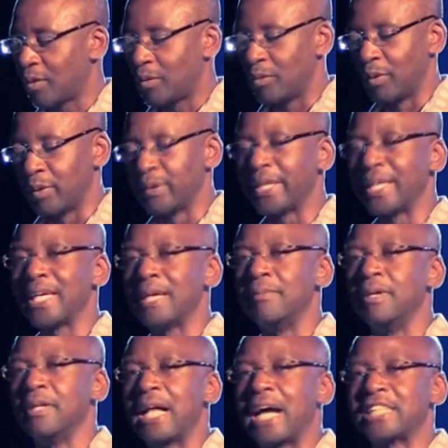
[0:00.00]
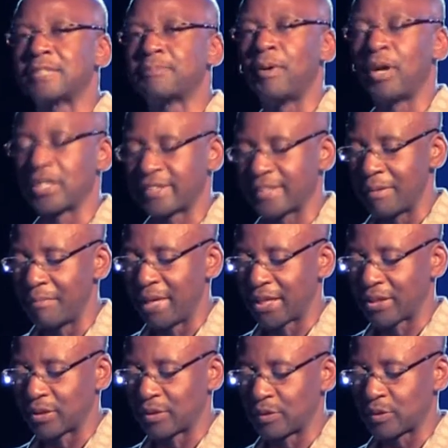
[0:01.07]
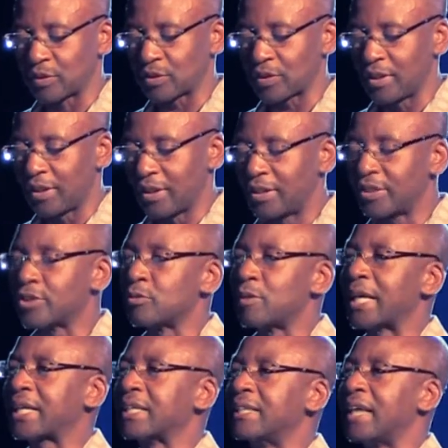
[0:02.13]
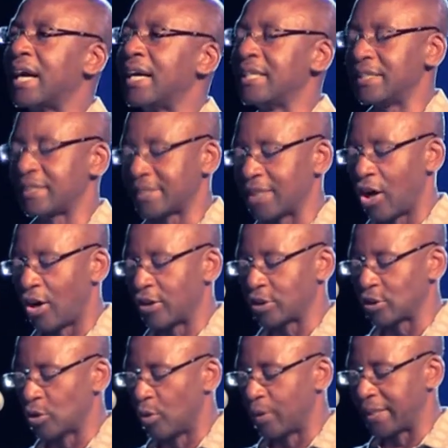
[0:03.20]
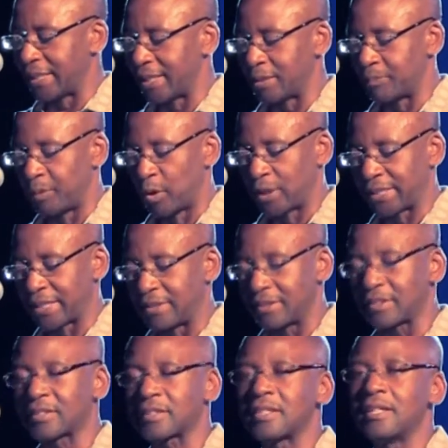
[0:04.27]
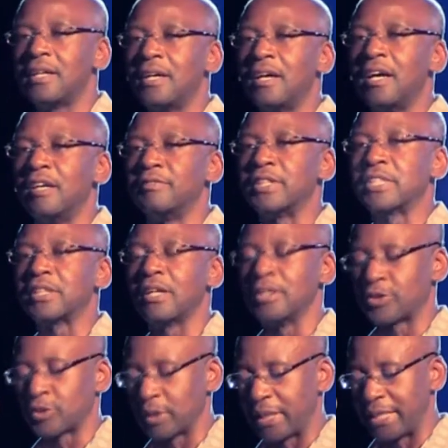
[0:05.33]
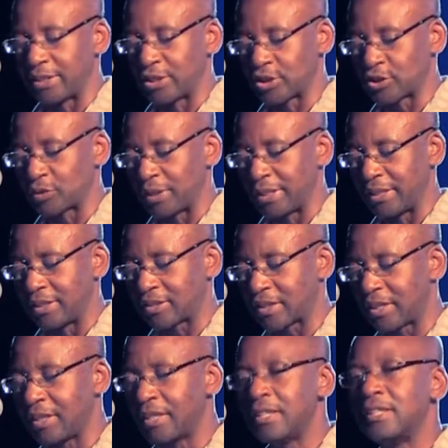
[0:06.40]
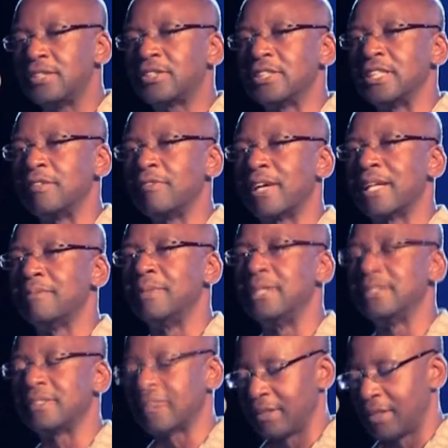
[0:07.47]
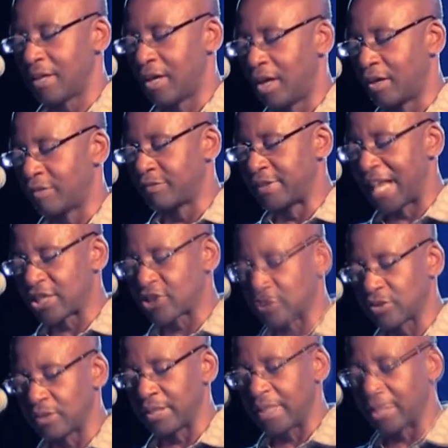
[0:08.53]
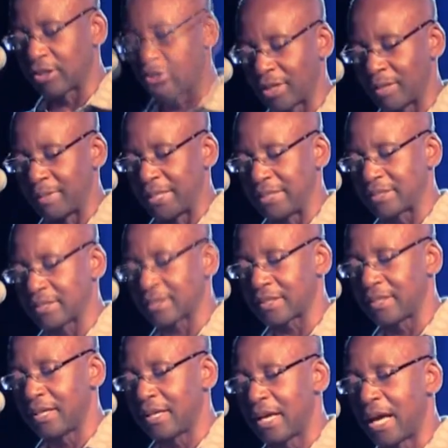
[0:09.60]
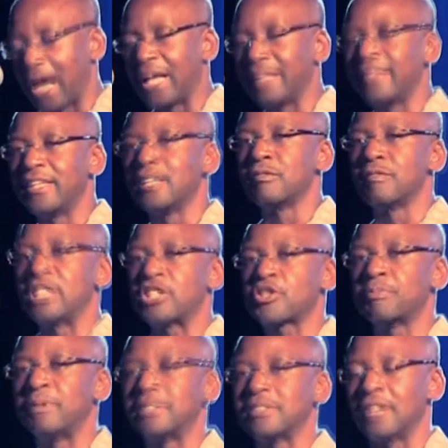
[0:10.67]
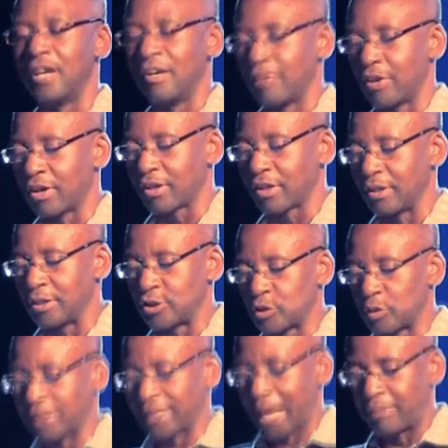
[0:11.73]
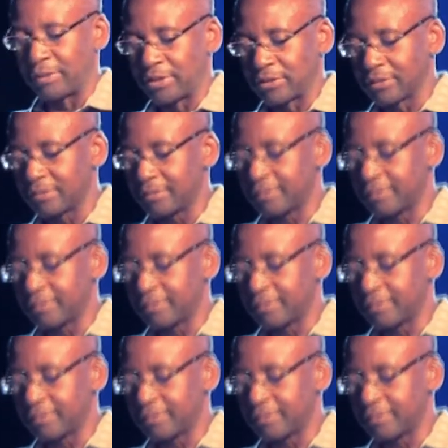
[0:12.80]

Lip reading: we were able as policymakers to recognize the ongoing importance of the cultural industries to the development of national economies and the enrichment of our cultural capital.